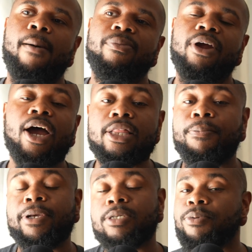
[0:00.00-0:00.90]
there are other
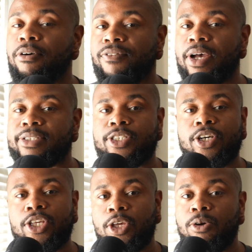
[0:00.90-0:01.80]
picture profiles that you
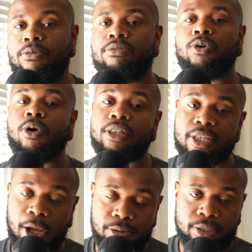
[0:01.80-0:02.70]
could use on
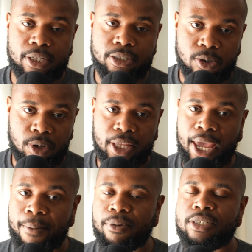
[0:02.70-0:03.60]
the Sony
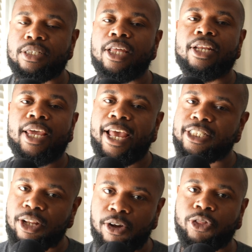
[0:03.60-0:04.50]
cameras other than
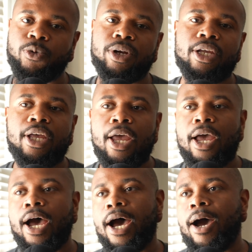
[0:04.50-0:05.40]

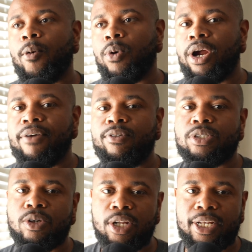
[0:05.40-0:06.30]
S-Log3, where if you
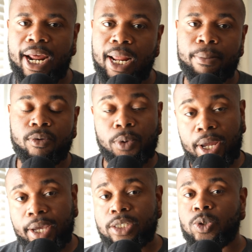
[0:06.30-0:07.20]
still need dynamic
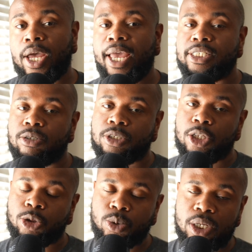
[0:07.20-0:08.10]
range, you got
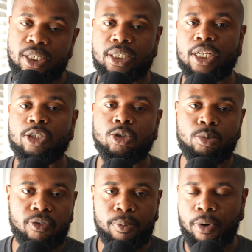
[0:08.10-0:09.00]
HLG3, Cine 2
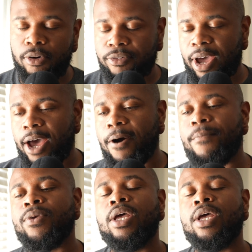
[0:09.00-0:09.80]
movie profile.